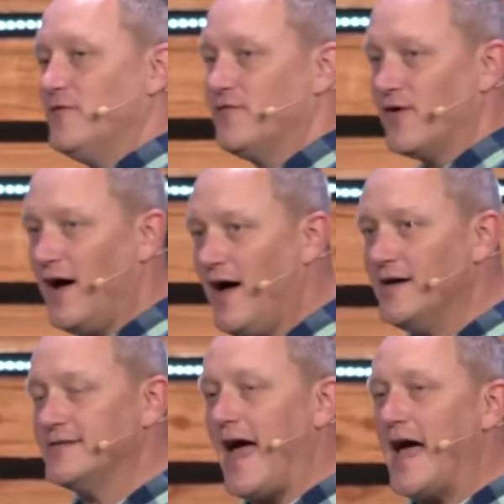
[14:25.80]
for
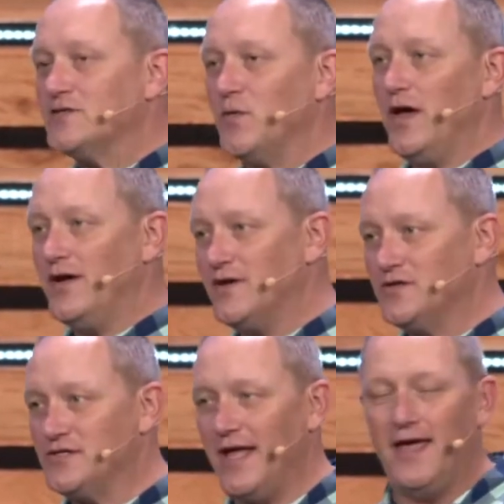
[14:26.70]
us as we
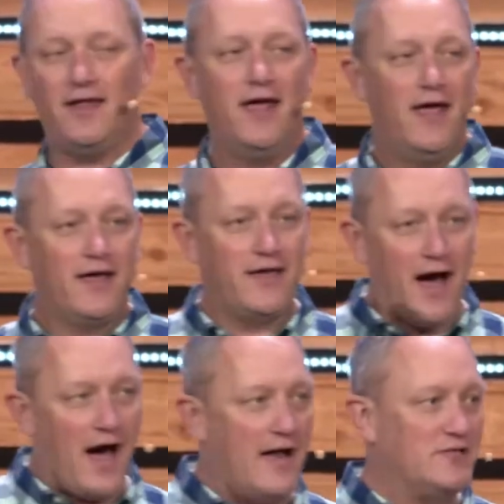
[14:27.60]
understand
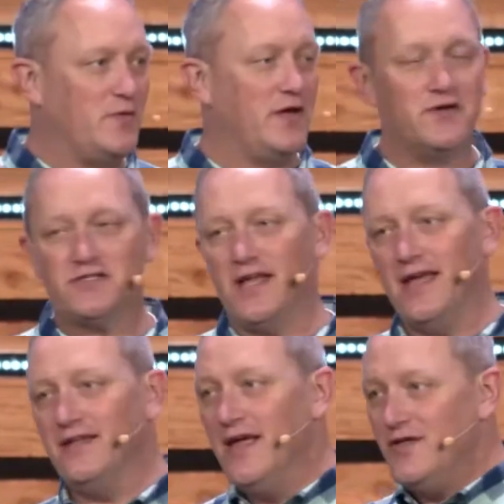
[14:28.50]
God, as we
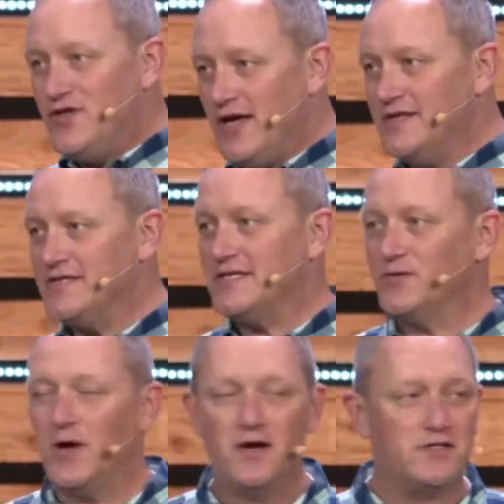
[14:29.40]
understand Jesus, as
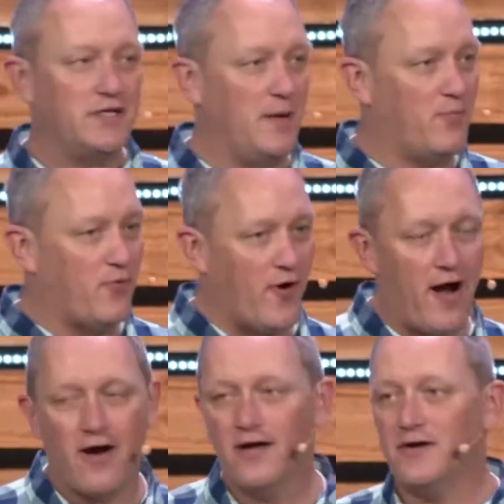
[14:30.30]
we understand
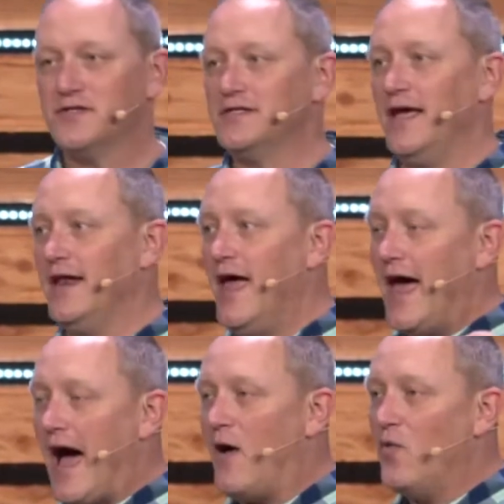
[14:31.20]
prayer and understand
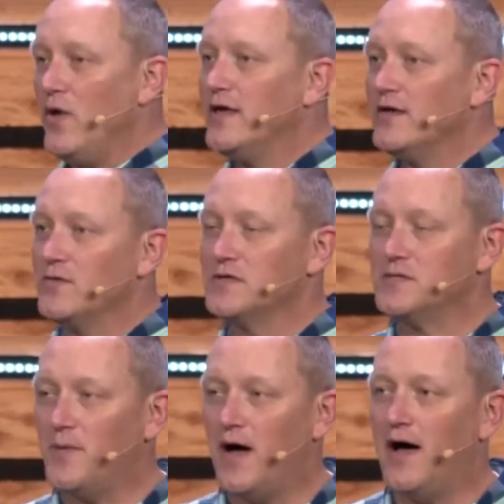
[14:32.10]
how we can
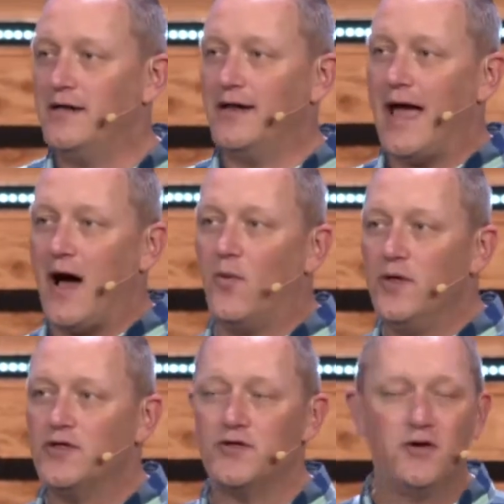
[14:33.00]
respond and how we
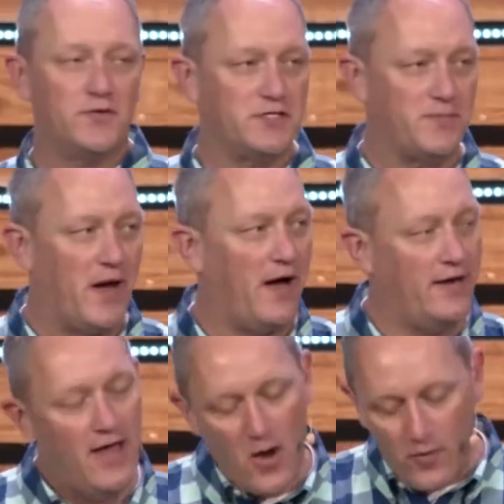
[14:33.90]
should respond
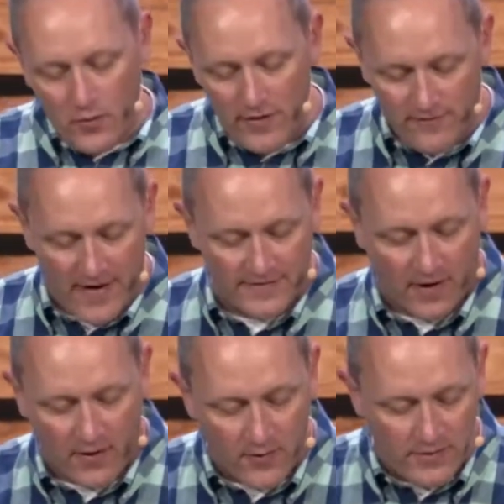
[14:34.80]
when we face
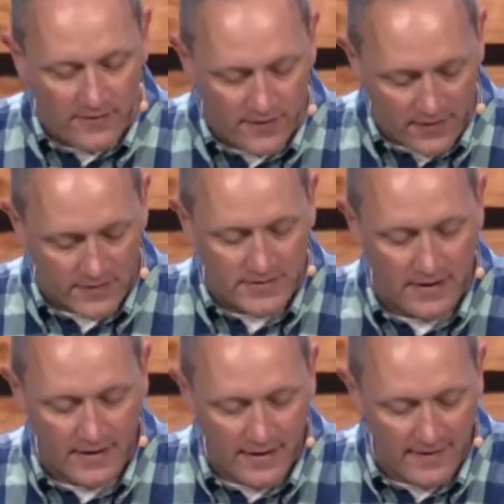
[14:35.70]
our own difficulty
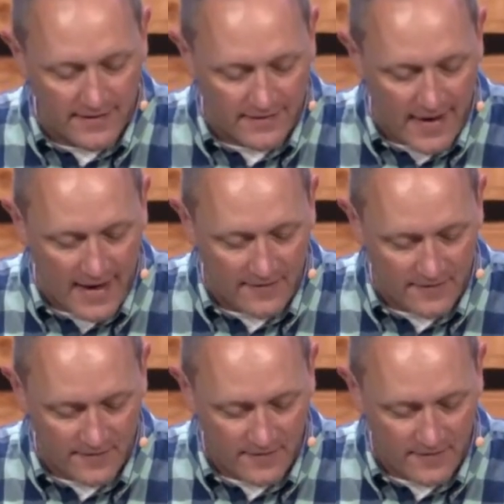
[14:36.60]
in this life.